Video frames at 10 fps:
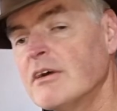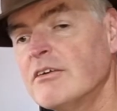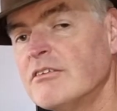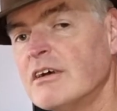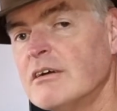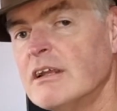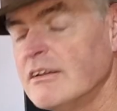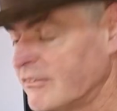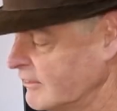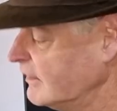So
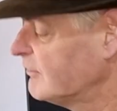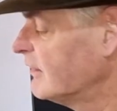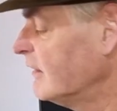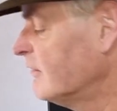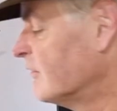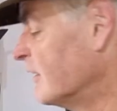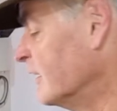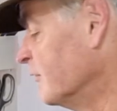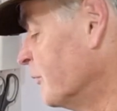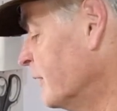let's see if the disk
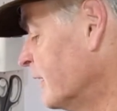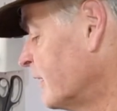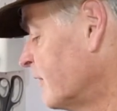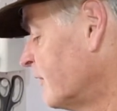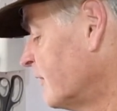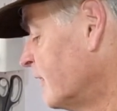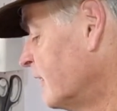drive works.